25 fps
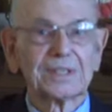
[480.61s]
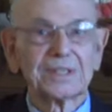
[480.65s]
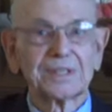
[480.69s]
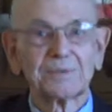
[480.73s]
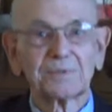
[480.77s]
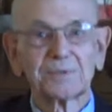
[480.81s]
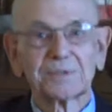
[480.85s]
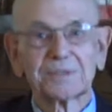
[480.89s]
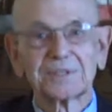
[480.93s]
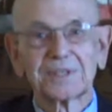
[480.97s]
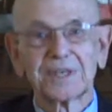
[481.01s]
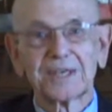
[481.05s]

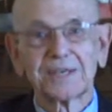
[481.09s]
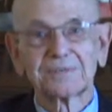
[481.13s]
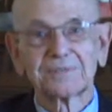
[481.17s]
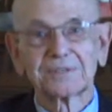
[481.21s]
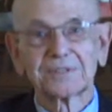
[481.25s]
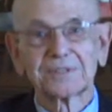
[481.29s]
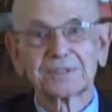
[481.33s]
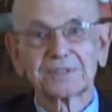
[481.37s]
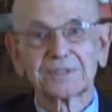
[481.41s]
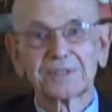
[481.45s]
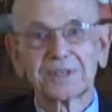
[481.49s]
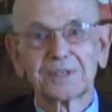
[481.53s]
He would
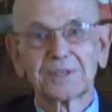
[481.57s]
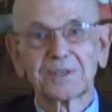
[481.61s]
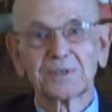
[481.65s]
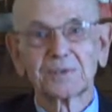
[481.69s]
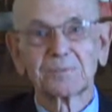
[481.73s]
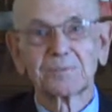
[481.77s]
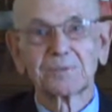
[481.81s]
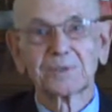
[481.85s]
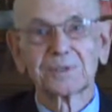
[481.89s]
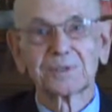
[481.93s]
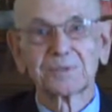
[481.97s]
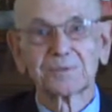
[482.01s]
have to stay
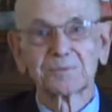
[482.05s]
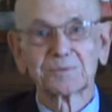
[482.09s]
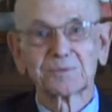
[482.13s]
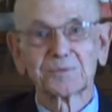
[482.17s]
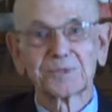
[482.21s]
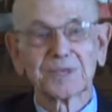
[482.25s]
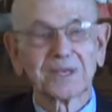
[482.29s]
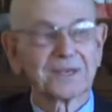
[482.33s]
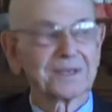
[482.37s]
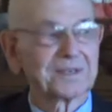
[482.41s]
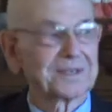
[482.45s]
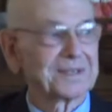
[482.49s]
open on
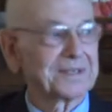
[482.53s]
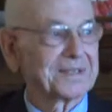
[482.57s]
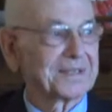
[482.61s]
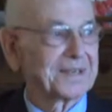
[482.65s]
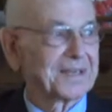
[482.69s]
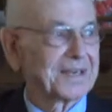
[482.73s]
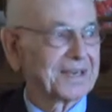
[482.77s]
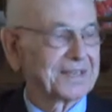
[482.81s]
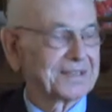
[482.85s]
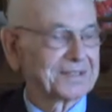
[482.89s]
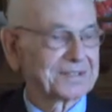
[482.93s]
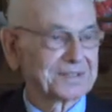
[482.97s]
Saturday
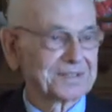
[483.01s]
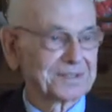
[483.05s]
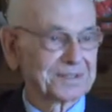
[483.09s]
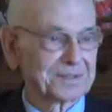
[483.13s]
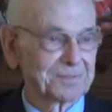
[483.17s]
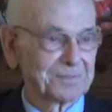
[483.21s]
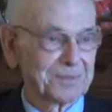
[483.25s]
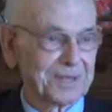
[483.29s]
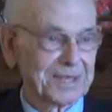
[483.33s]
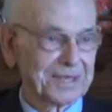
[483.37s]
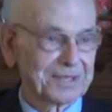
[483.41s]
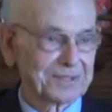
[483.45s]
nights
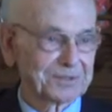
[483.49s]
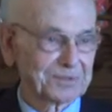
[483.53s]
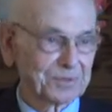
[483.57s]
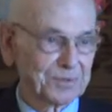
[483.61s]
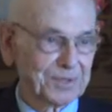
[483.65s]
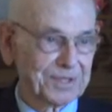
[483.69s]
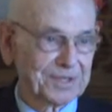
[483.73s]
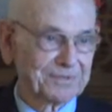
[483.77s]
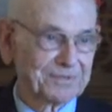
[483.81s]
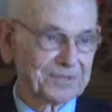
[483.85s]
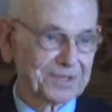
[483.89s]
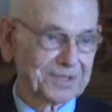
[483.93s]
till about
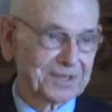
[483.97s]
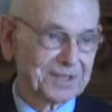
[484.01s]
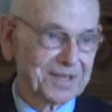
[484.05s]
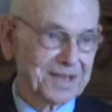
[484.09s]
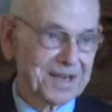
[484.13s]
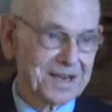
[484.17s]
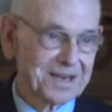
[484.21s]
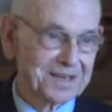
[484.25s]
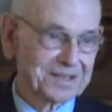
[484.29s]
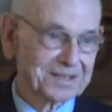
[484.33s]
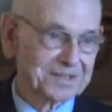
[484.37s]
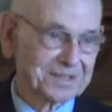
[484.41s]
12
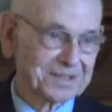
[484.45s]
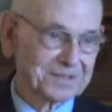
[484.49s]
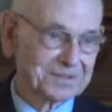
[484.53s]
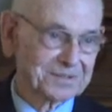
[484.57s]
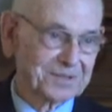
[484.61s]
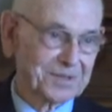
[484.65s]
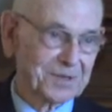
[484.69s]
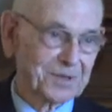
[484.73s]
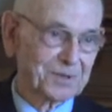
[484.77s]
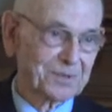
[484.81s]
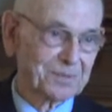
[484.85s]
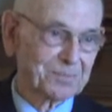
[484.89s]
o'clock
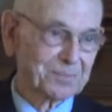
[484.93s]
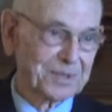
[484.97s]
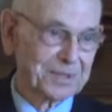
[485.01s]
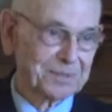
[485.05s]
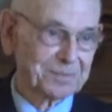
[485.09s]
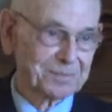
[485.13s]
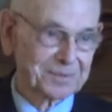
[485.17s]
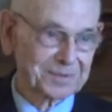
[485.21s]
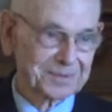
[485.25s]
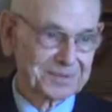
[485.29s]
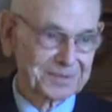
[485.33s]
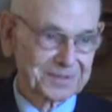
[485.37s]
because all the
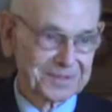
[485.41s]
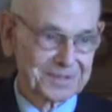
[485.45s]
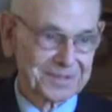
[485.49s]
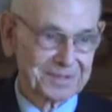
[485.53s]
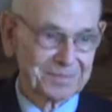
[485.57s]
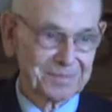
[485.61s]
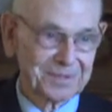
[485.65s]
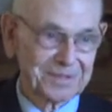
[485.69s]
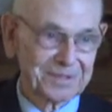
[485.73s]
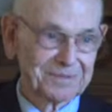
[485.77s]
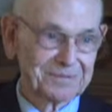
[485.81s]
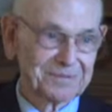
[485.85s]
people would
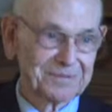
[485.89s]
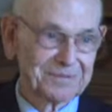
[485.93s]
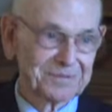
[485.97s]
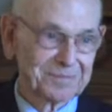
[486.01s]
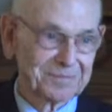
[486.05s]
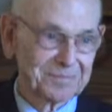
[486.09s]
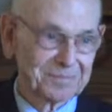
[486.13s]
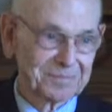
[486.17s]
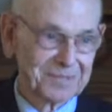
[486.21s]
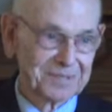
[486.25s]
come in